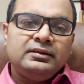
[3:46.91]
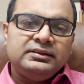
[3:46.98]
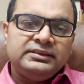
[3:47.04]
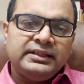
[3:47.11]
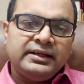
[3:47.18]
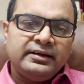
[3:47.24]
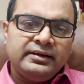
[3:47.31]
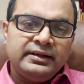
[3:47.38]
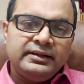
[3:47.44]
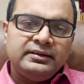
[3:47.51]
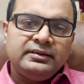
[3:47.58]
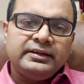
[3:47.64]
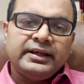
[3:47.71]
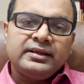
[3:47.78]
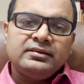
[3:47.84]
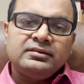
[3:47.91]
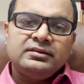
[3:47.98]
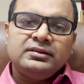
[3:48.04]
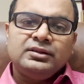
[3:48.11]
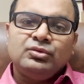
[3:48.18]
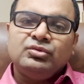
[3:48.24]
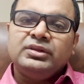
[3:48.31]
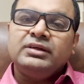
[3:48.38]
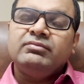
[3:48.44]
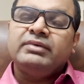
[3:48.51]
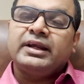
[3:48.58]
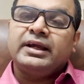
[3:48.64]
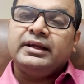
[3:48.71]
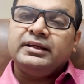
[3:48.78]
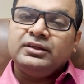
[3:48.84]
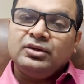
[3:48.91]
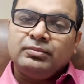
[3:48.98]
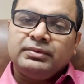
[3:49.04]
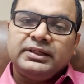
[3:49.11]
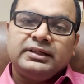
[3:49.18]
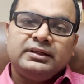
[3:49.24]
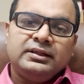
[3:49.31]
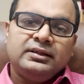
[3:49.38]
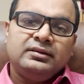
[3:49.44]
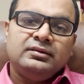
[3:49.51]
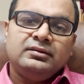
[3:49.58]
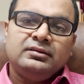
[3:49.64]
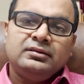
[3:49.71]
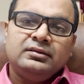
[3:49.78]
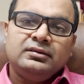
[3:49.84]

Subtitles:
generate text using variety of techniques